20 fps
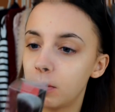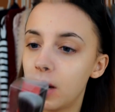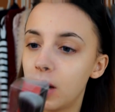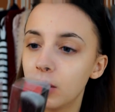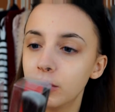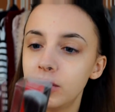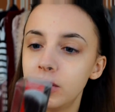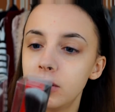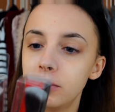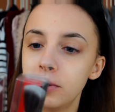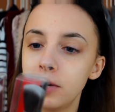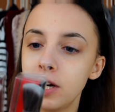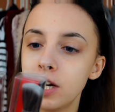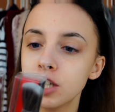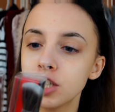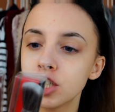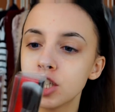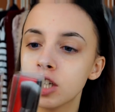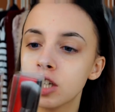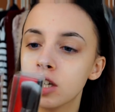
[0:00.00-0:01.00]
powder
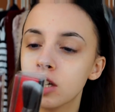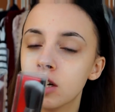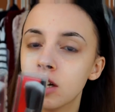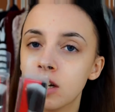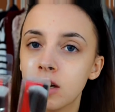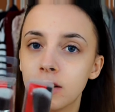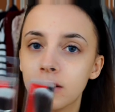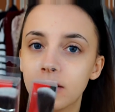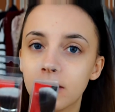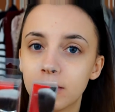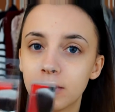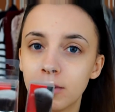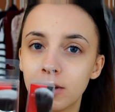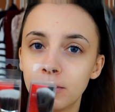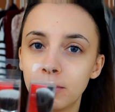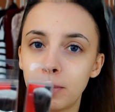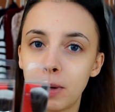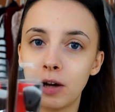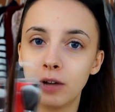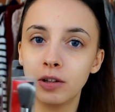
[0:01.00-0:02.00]
brush, this
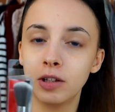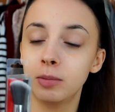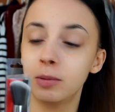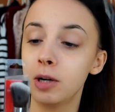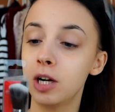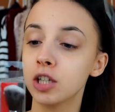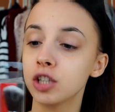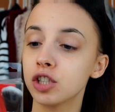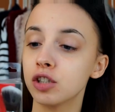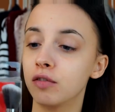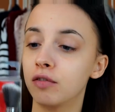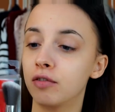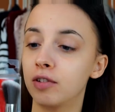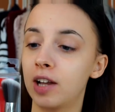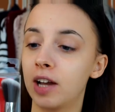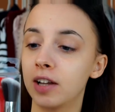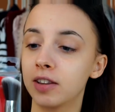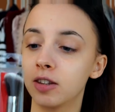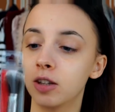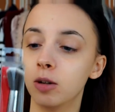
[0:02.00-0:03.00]
one powder brush,
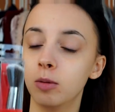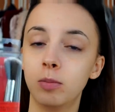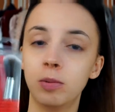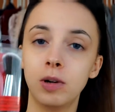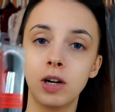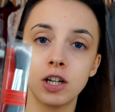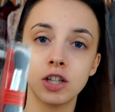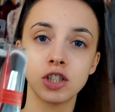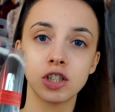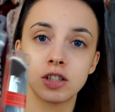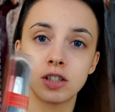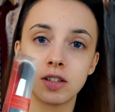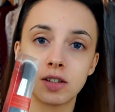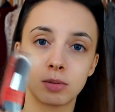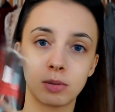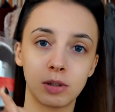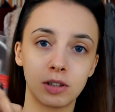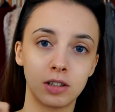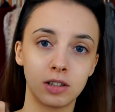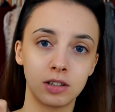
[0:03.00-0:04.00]
flat top brush,
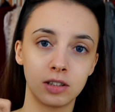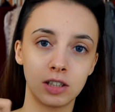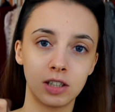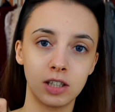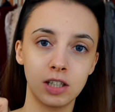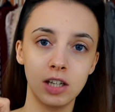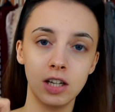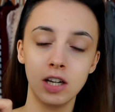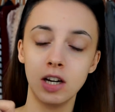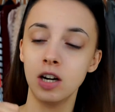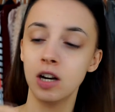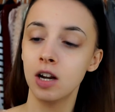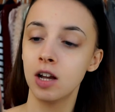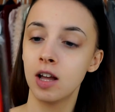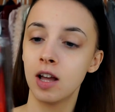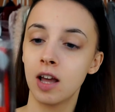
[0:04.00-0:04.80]
this one in here,